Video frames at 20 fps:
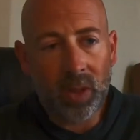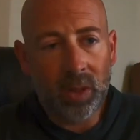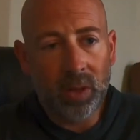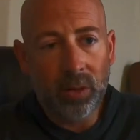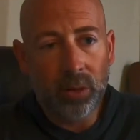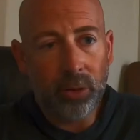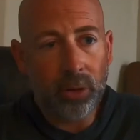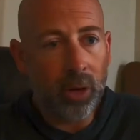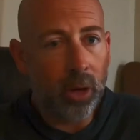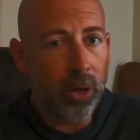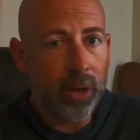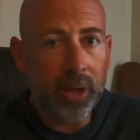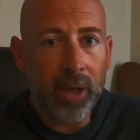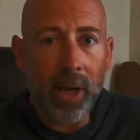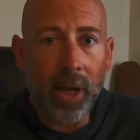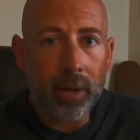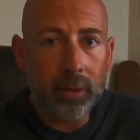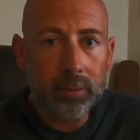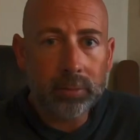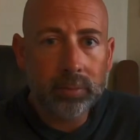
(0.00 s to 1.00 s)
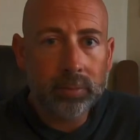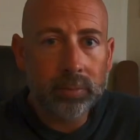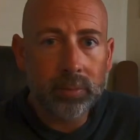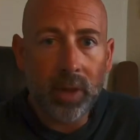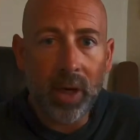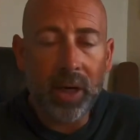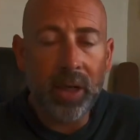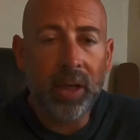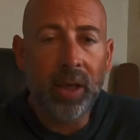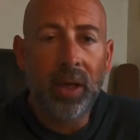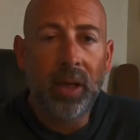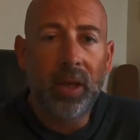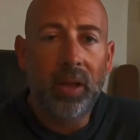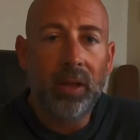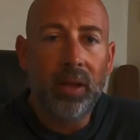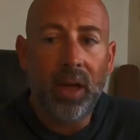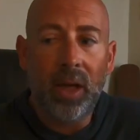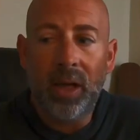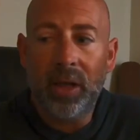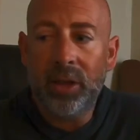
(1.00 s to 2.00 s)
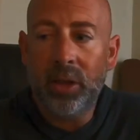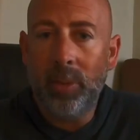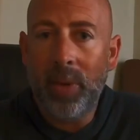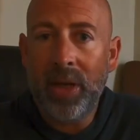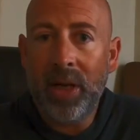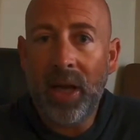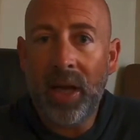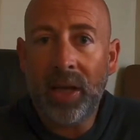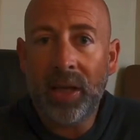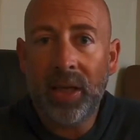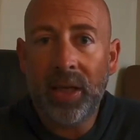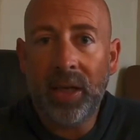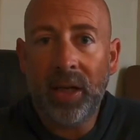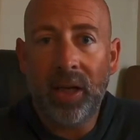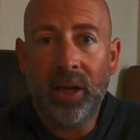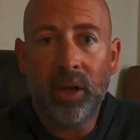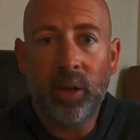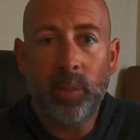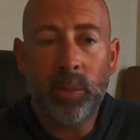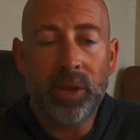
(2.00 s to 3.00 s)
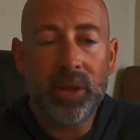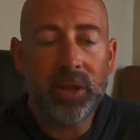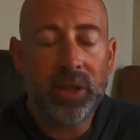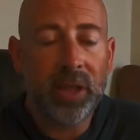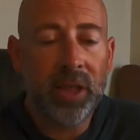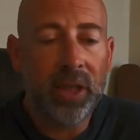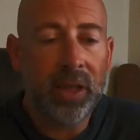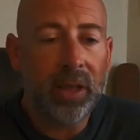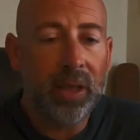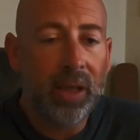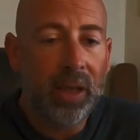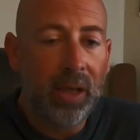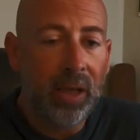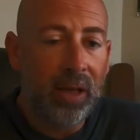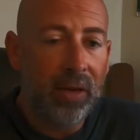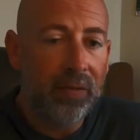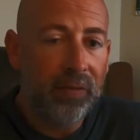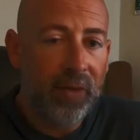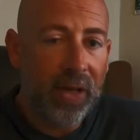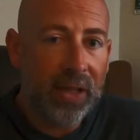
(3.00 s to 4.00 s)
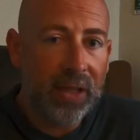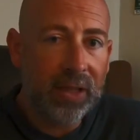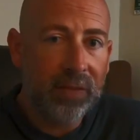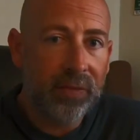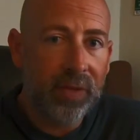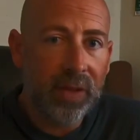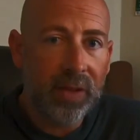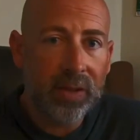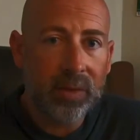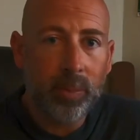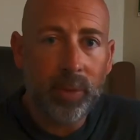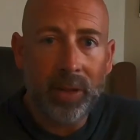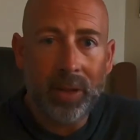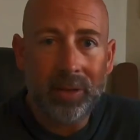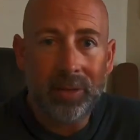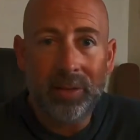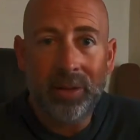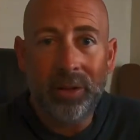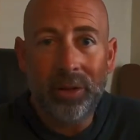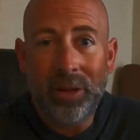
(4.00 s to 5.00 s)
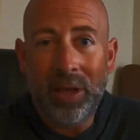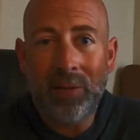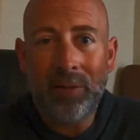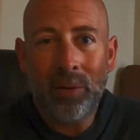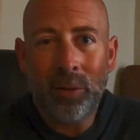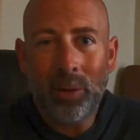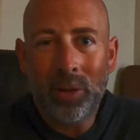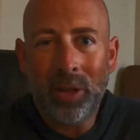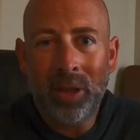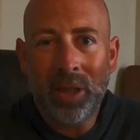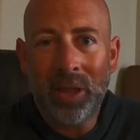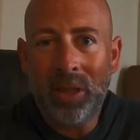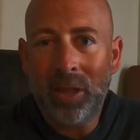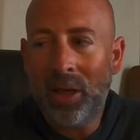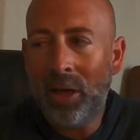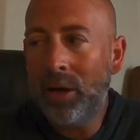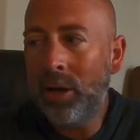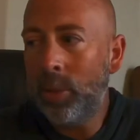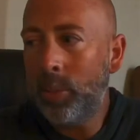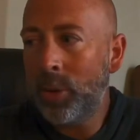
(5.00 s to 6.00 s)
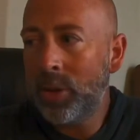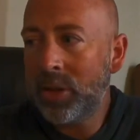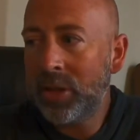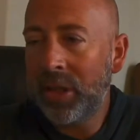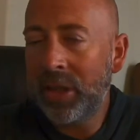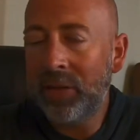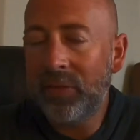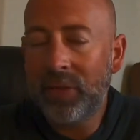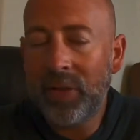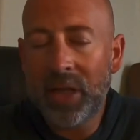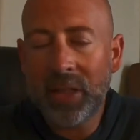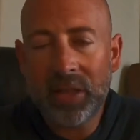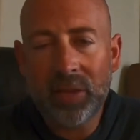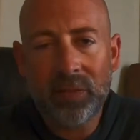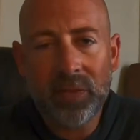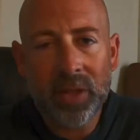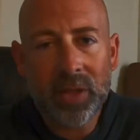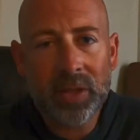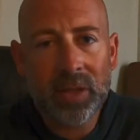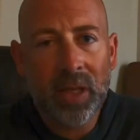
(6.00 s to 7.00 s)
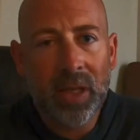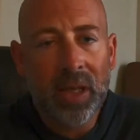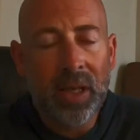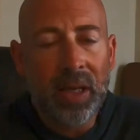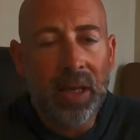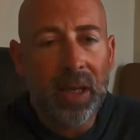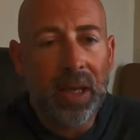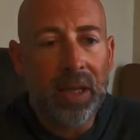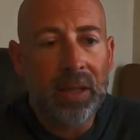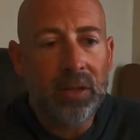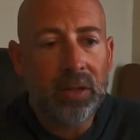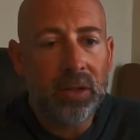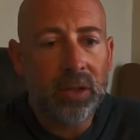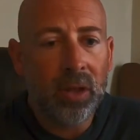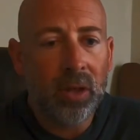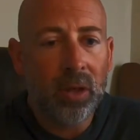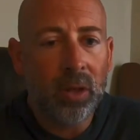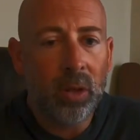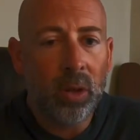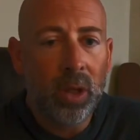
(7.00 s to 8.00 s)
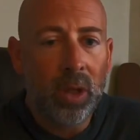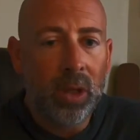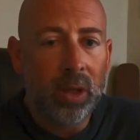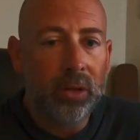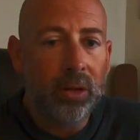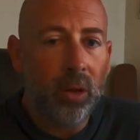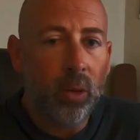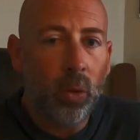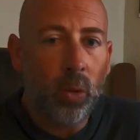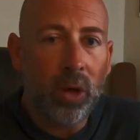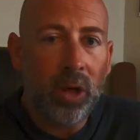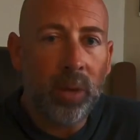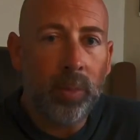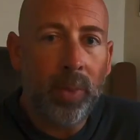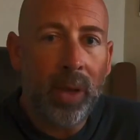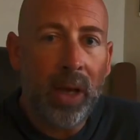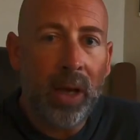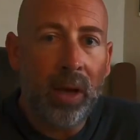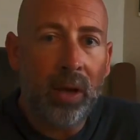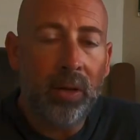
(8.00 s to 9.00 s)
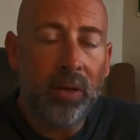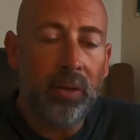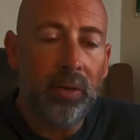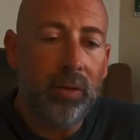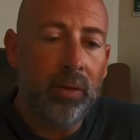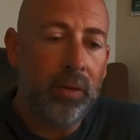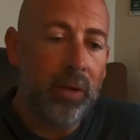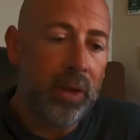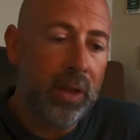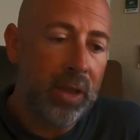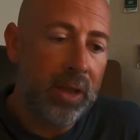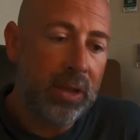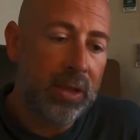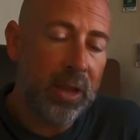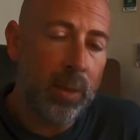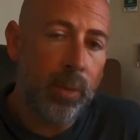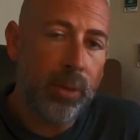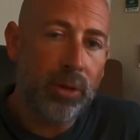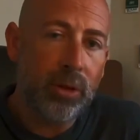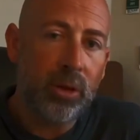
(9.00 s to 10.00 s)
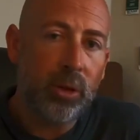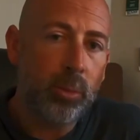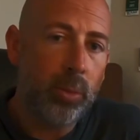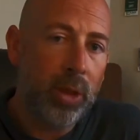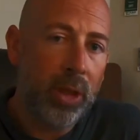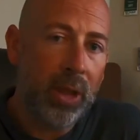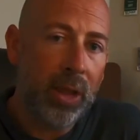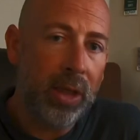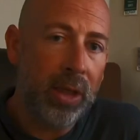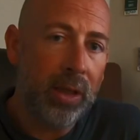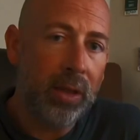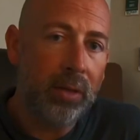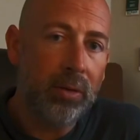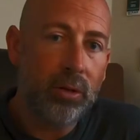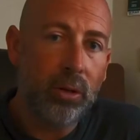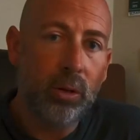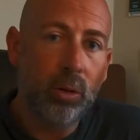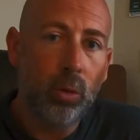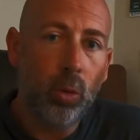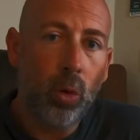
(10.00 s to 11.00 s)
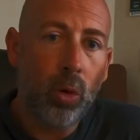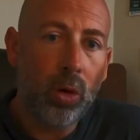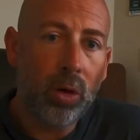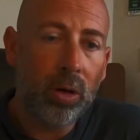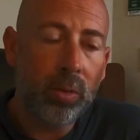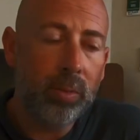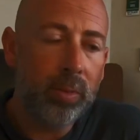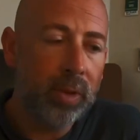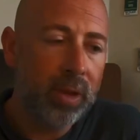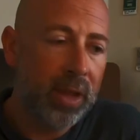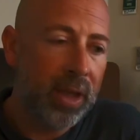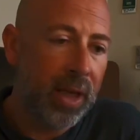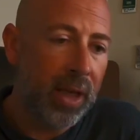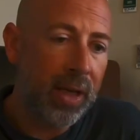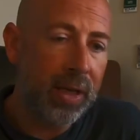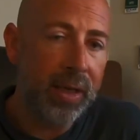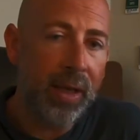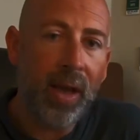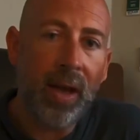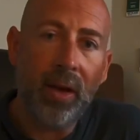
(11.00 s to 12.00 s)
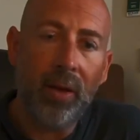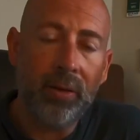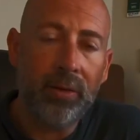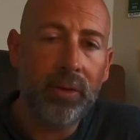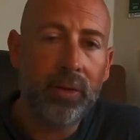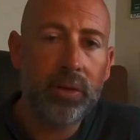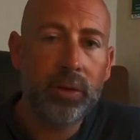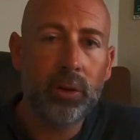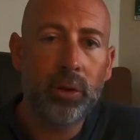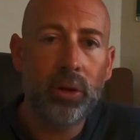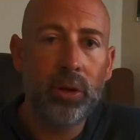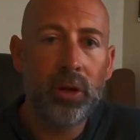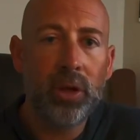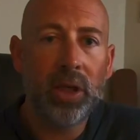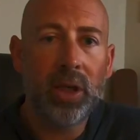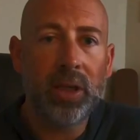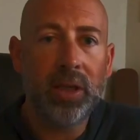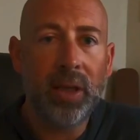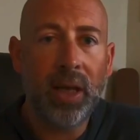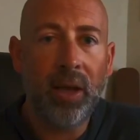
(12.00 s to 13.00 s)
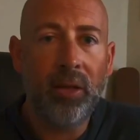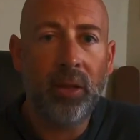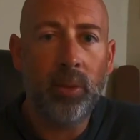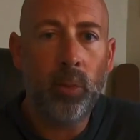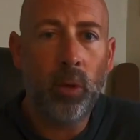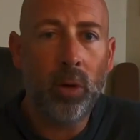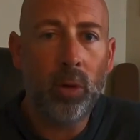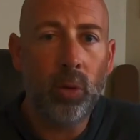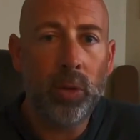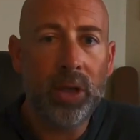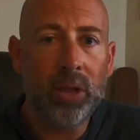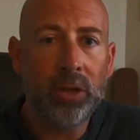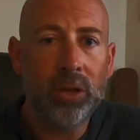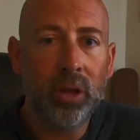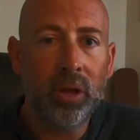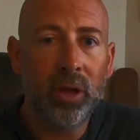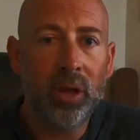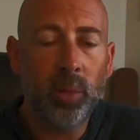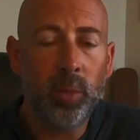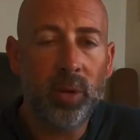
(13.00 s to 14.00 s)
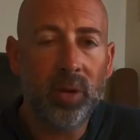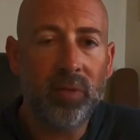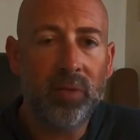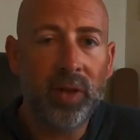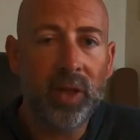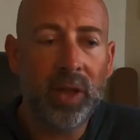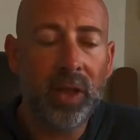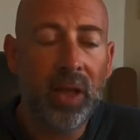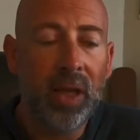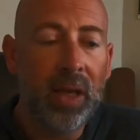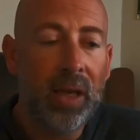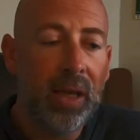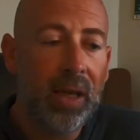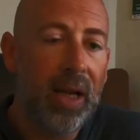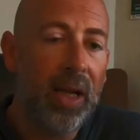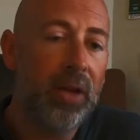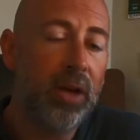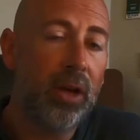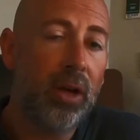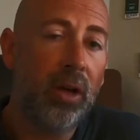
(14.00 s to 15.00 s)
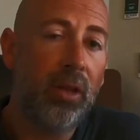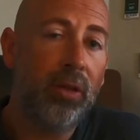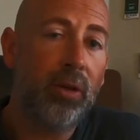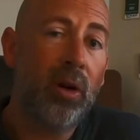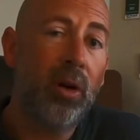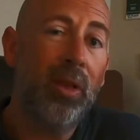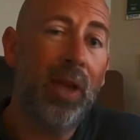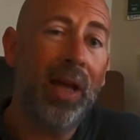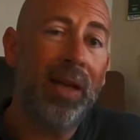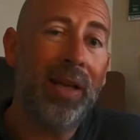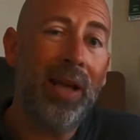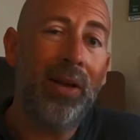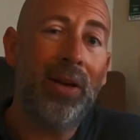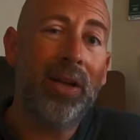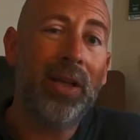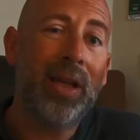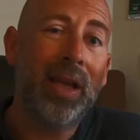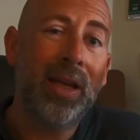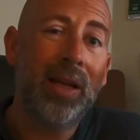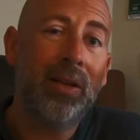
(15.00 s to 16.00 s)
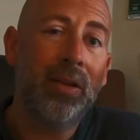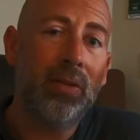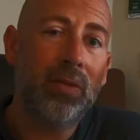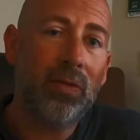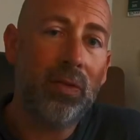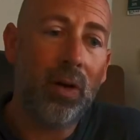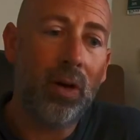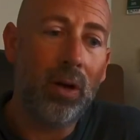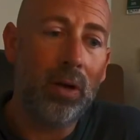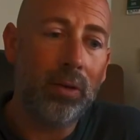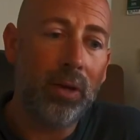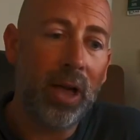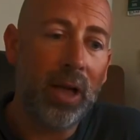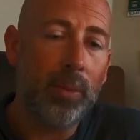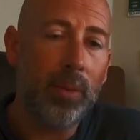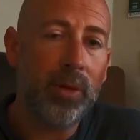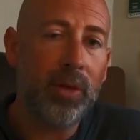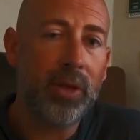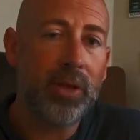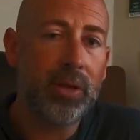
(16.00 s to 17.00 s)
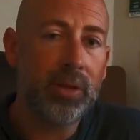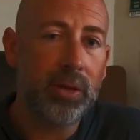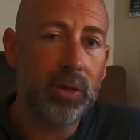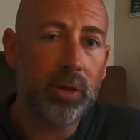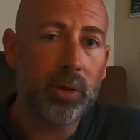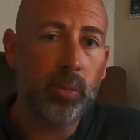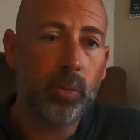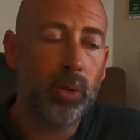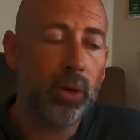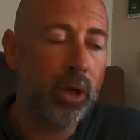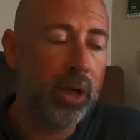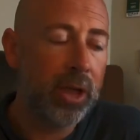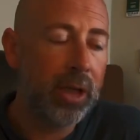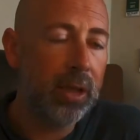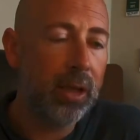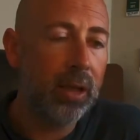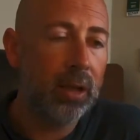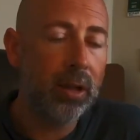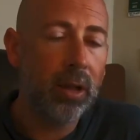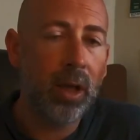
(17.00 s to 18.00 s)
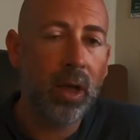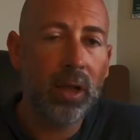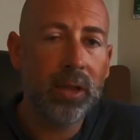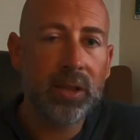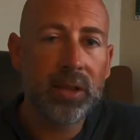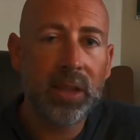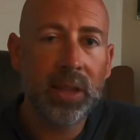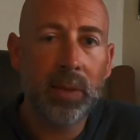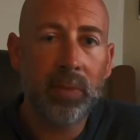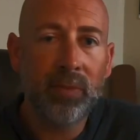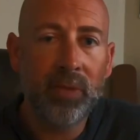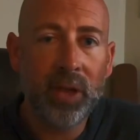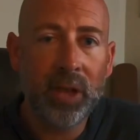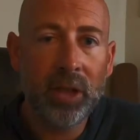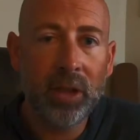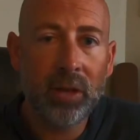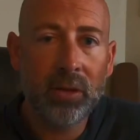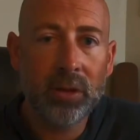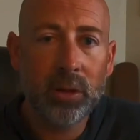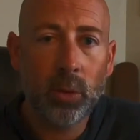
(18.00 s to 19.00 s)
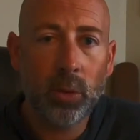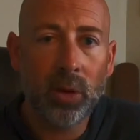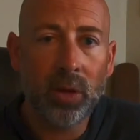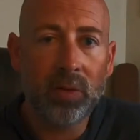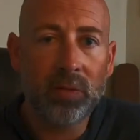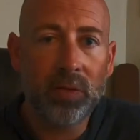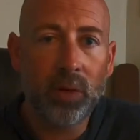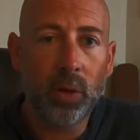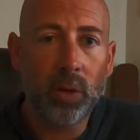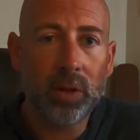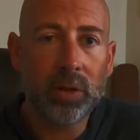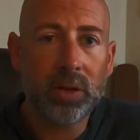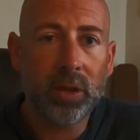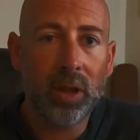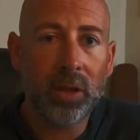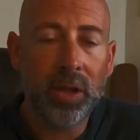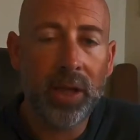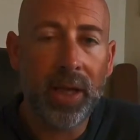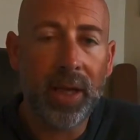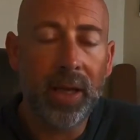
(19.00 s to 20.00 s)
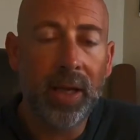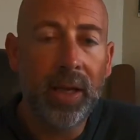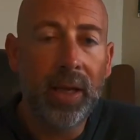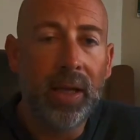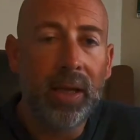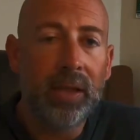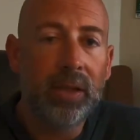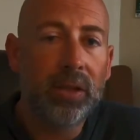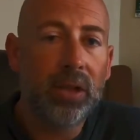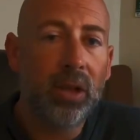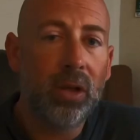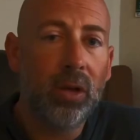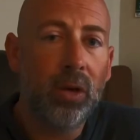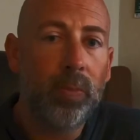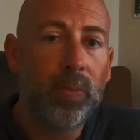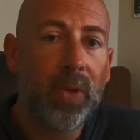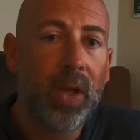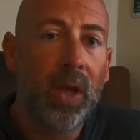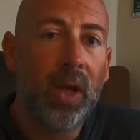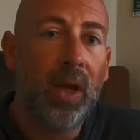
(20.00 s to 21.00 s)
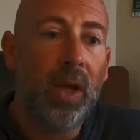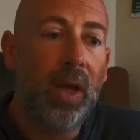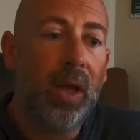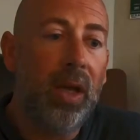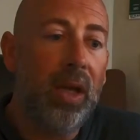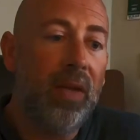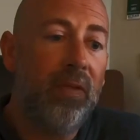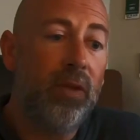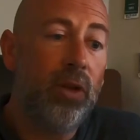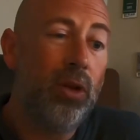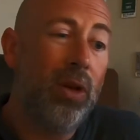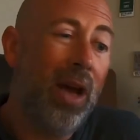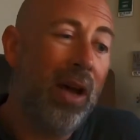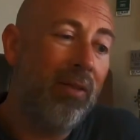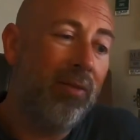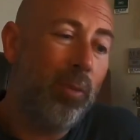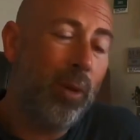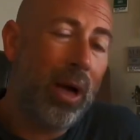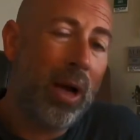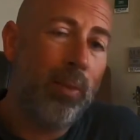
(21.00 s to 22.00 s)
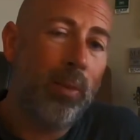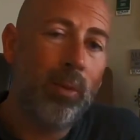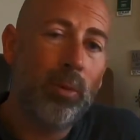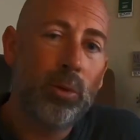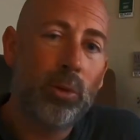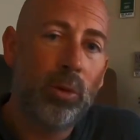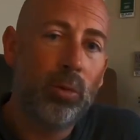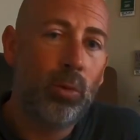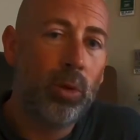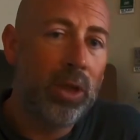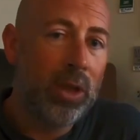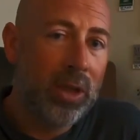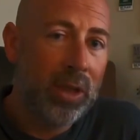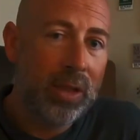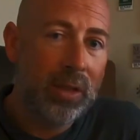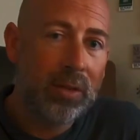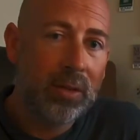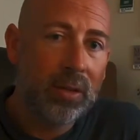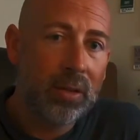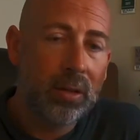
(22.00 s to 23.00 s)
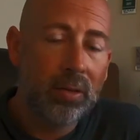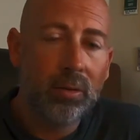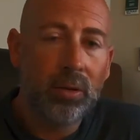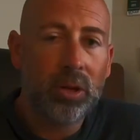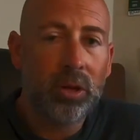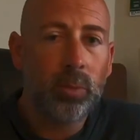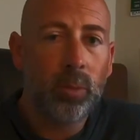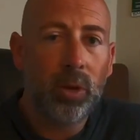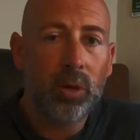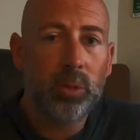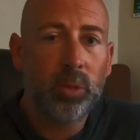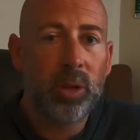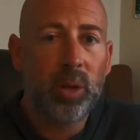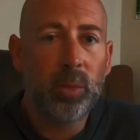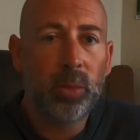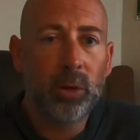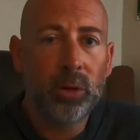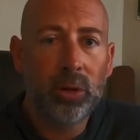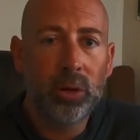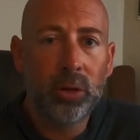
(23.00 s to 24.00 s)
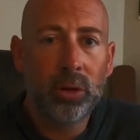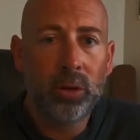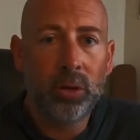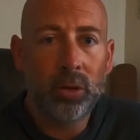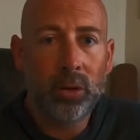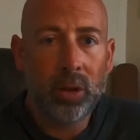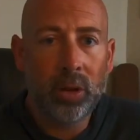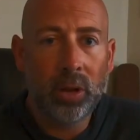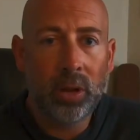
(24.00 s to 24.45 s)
throw it down, right? You may not get 100% effectiveness, but you never really get 100% effectiveness. And so don't worry about the temperatures being too warm. Get it down. The sooner you get it down, the more weeds you're going to prevent, and you're going to throw that down again in the fall, right? But this is a spring lawn tip video, so we're going to focus on that. So if you have problems with weeds, which most people do,